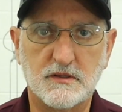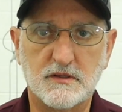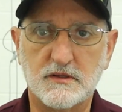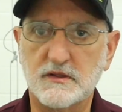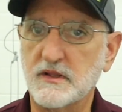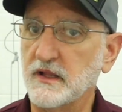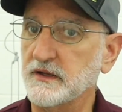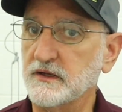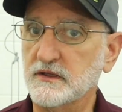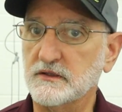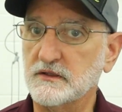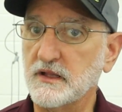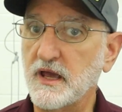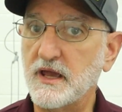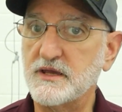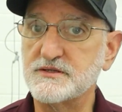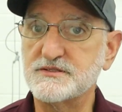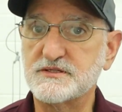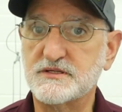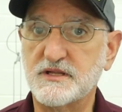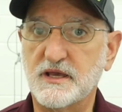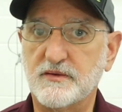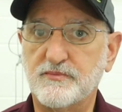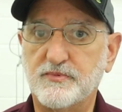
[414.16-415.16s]
Then the
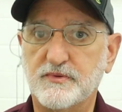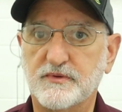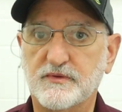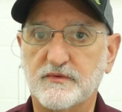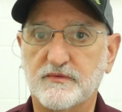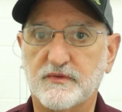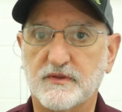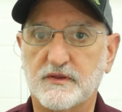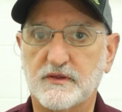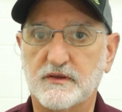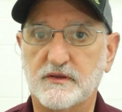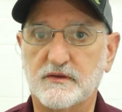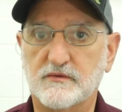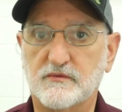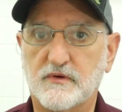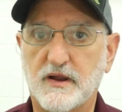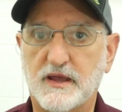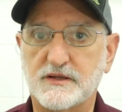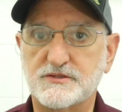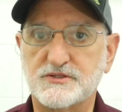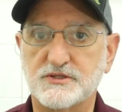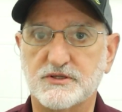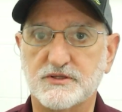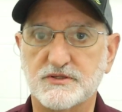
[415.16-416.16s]
last step of the
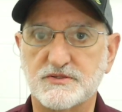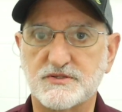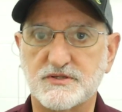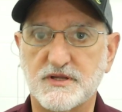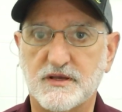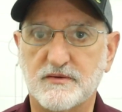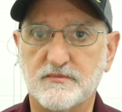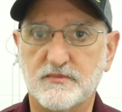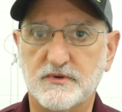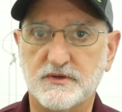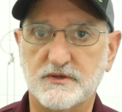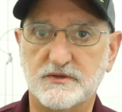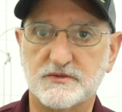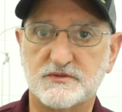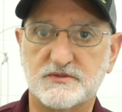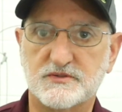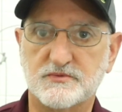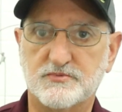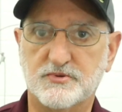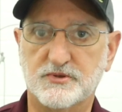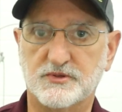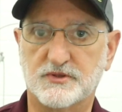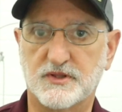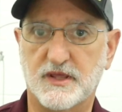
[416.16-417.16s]
ratchet assembly is
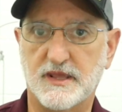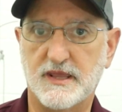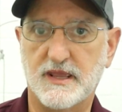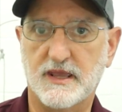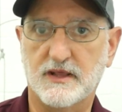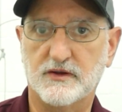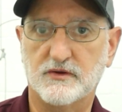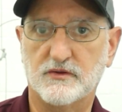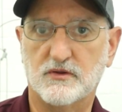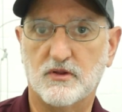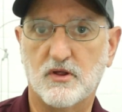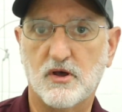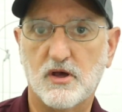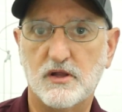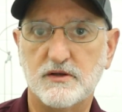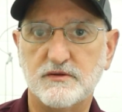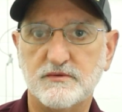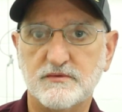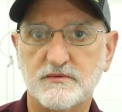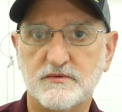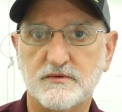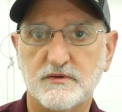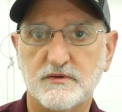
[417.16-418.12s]
to put the handle on.